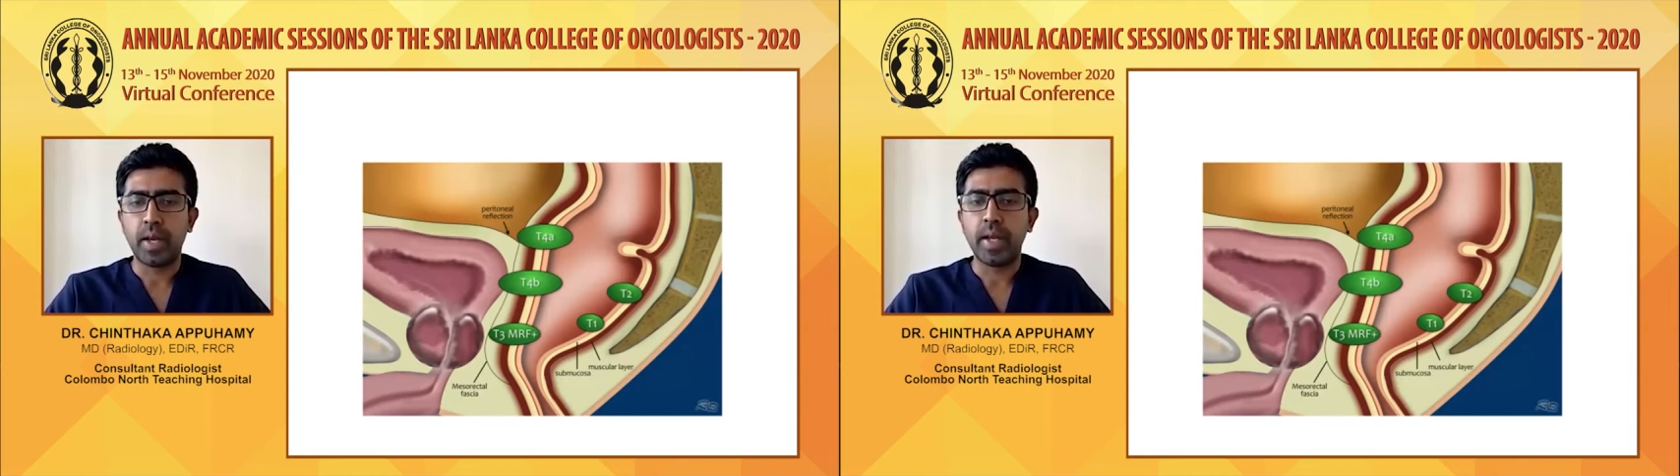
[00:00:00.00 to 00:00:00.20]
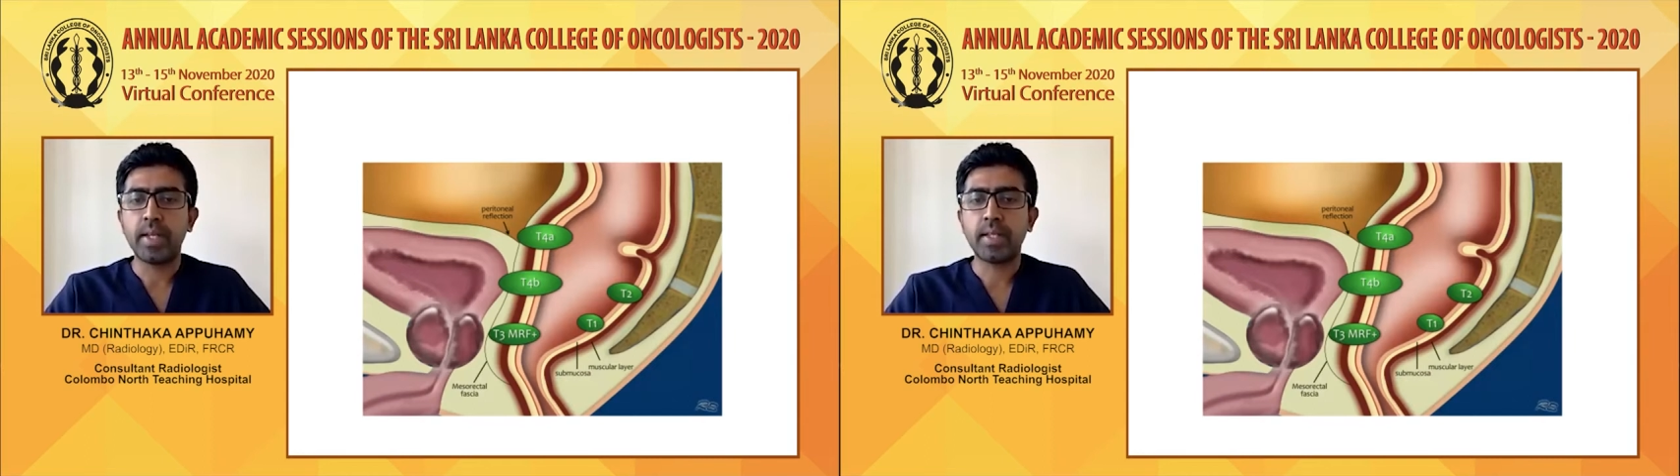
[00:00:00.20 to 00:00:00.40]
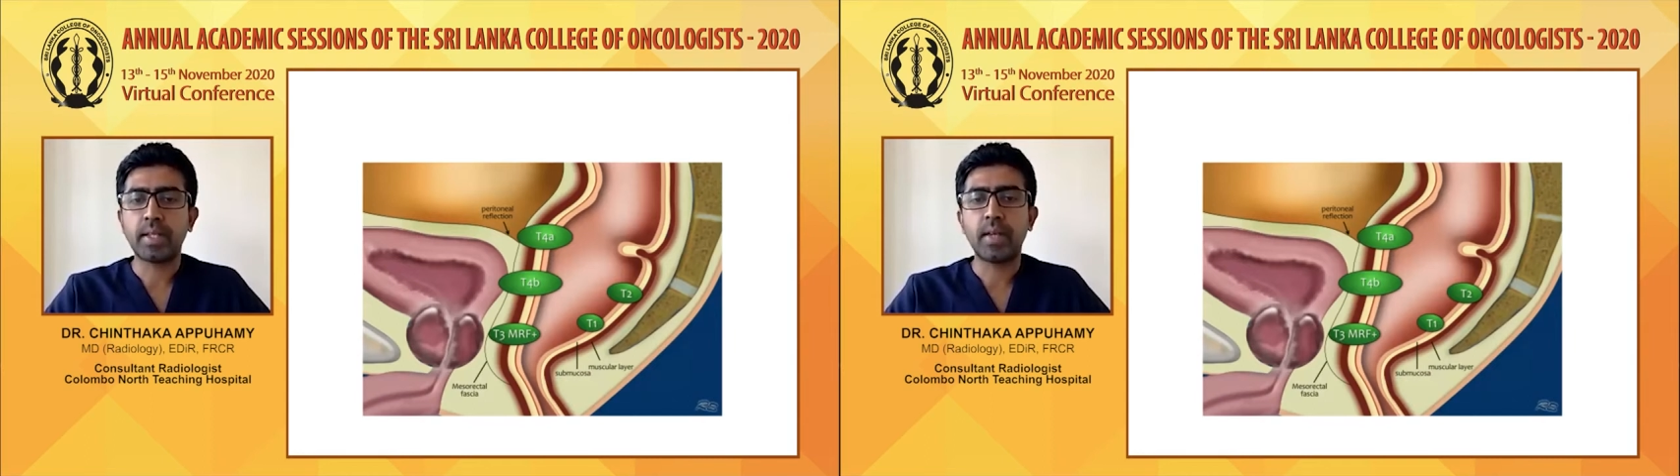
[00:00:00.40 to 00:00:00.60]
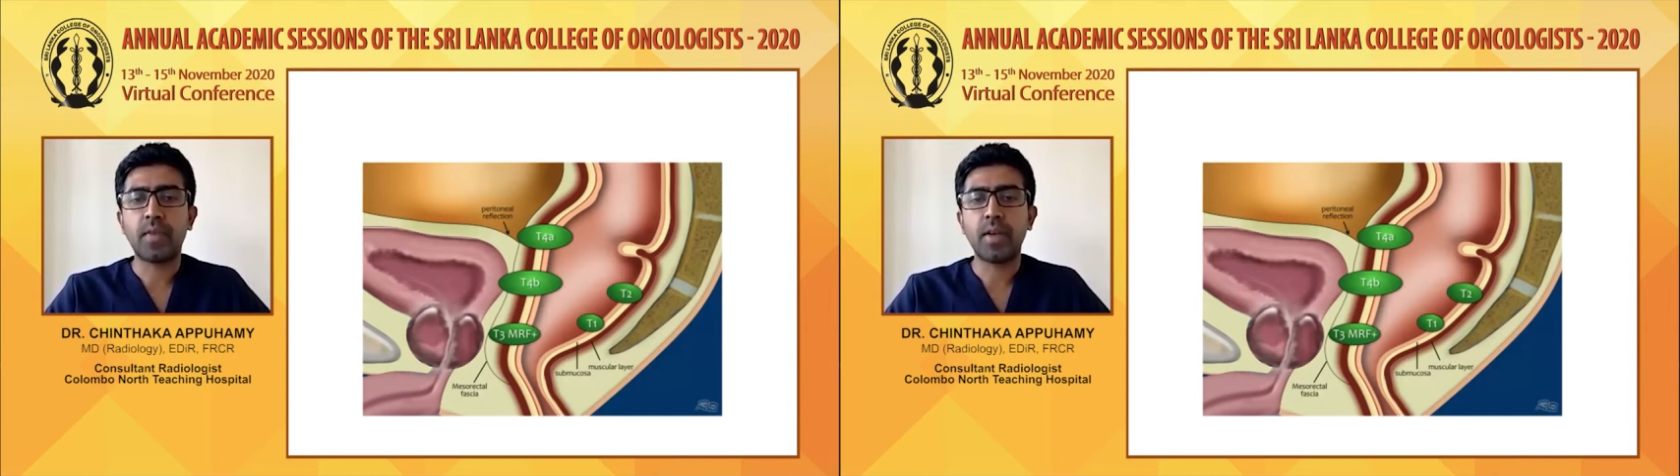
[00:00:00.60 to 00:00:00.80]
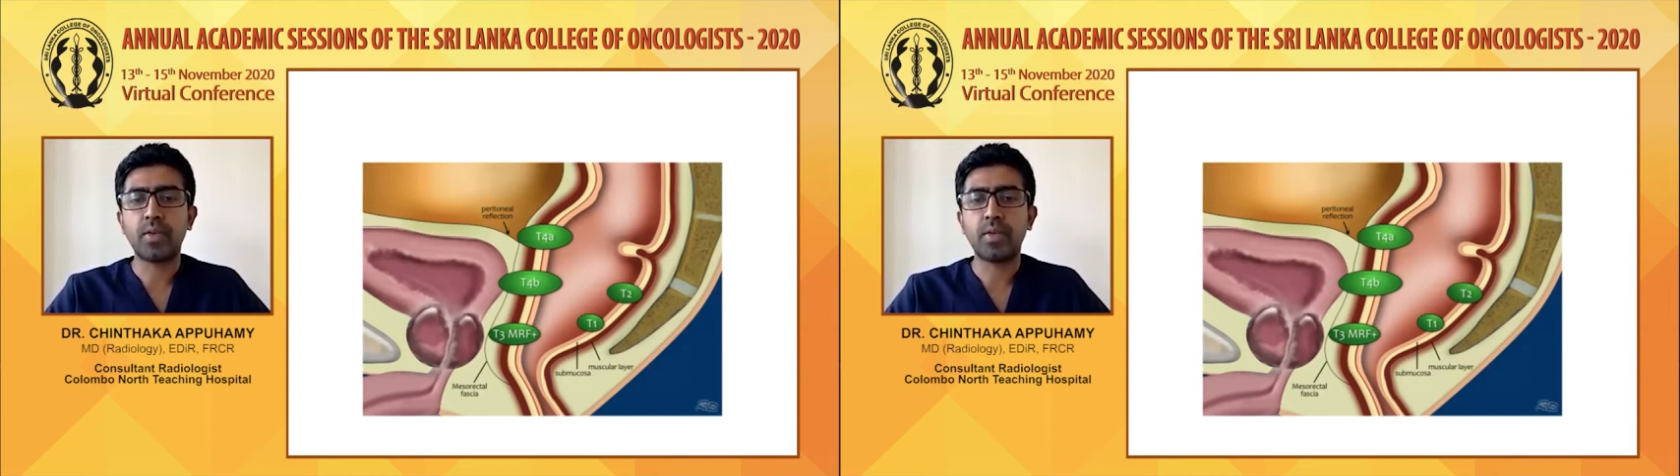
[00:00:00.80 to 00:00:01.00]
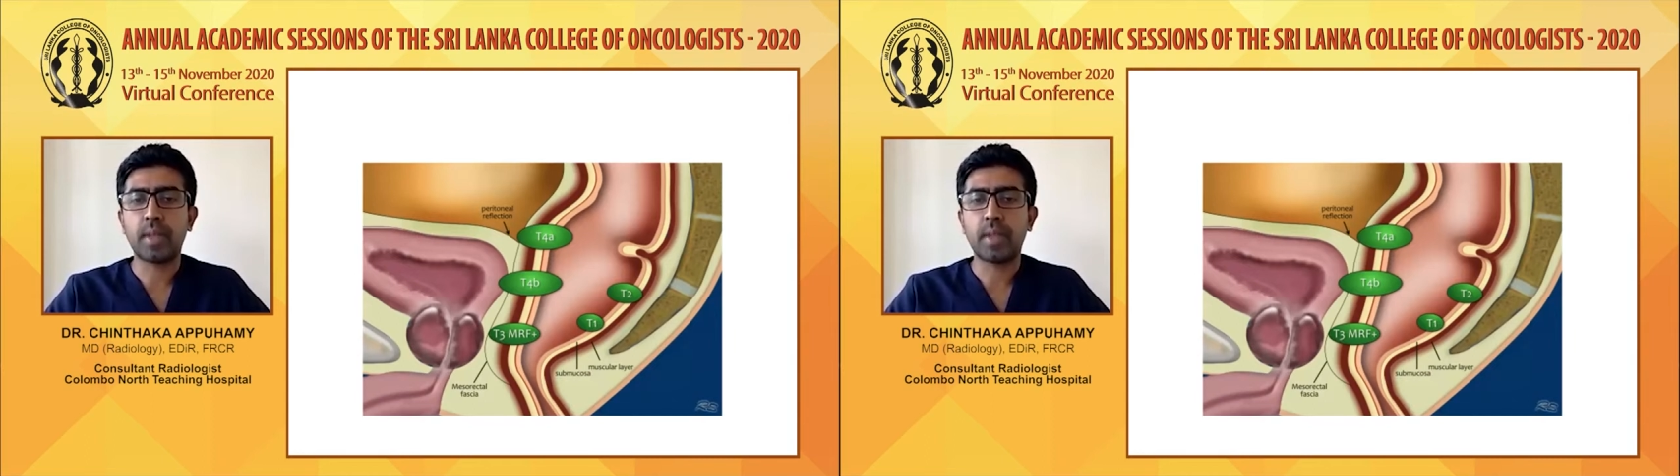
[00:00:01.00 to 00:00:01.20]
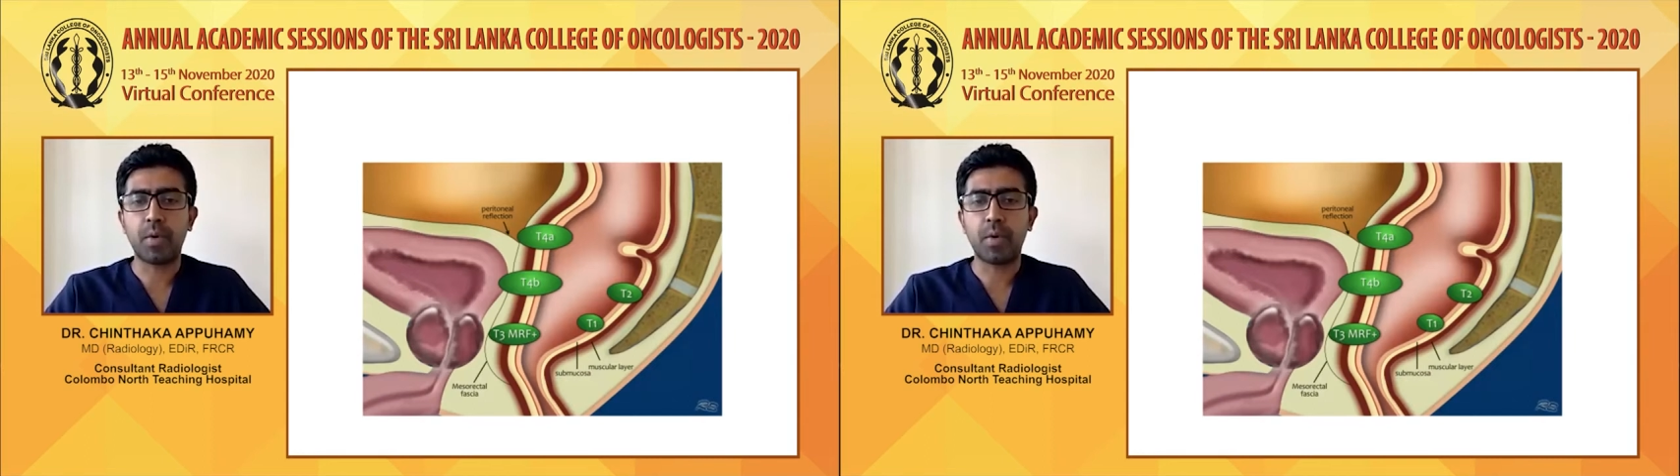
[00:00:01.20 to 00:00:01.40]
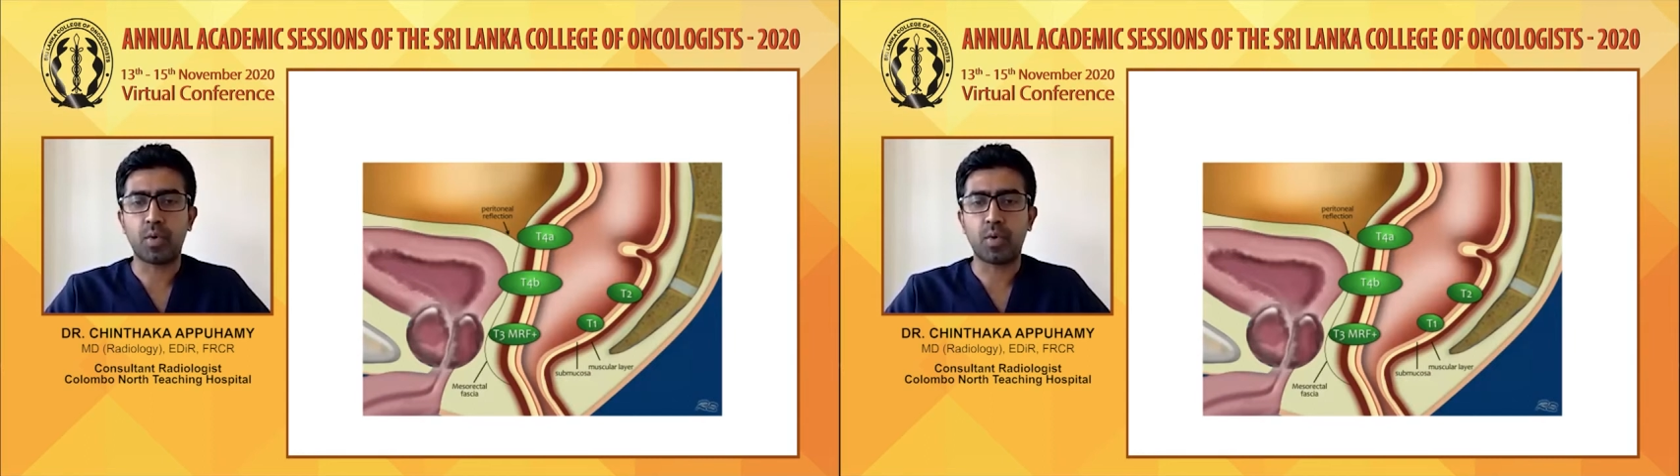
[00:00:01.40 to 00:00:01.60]
it is confined to the
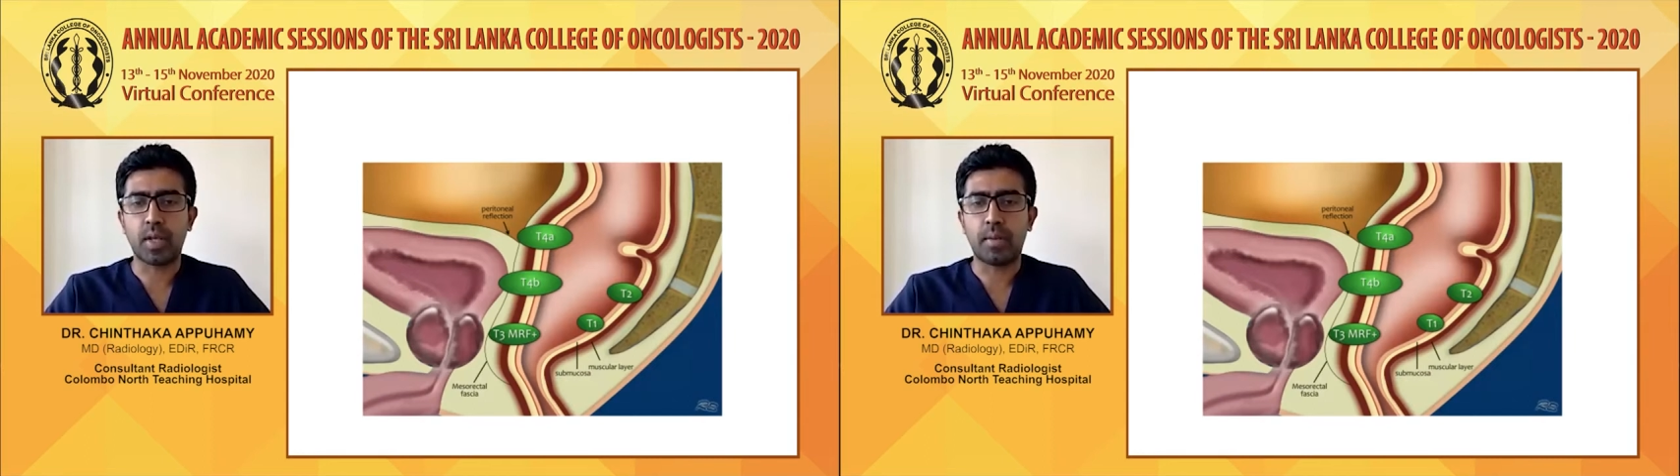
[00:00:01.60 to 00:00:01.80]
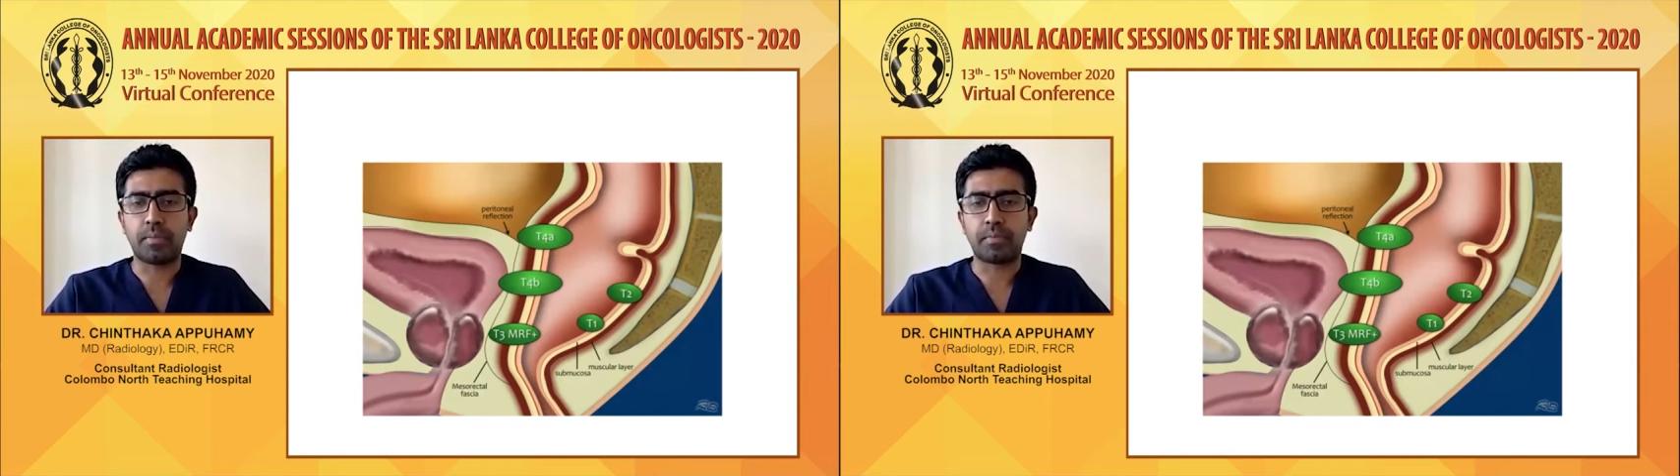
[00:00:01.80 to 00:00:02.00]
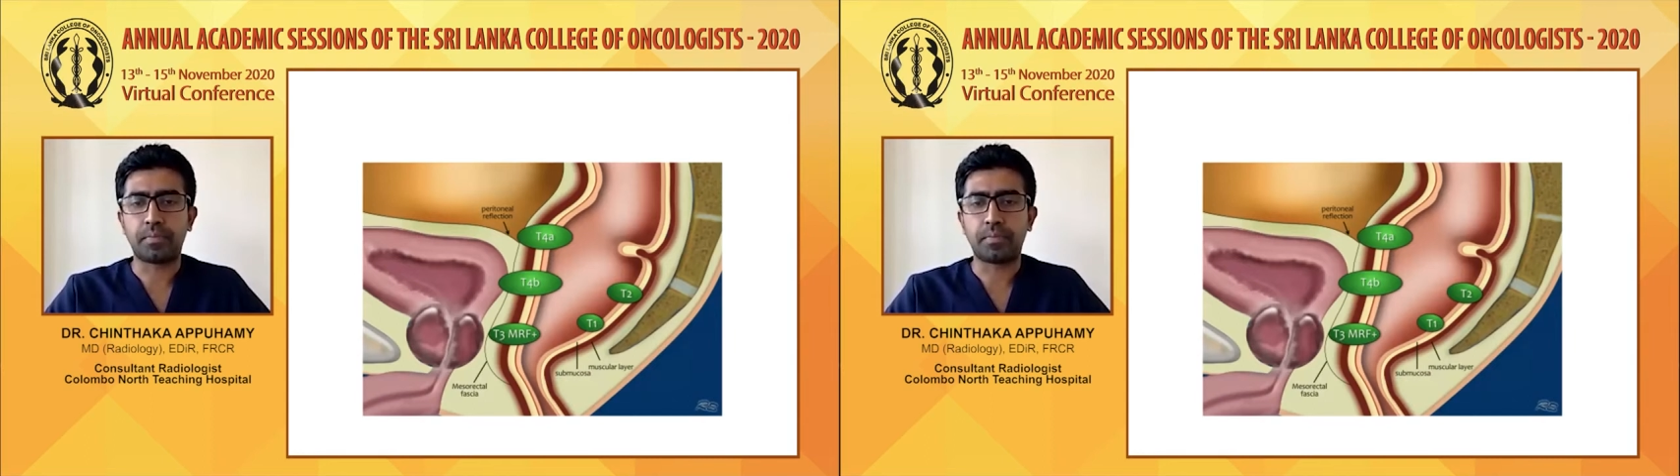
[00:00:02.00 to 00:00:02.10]
submucosa,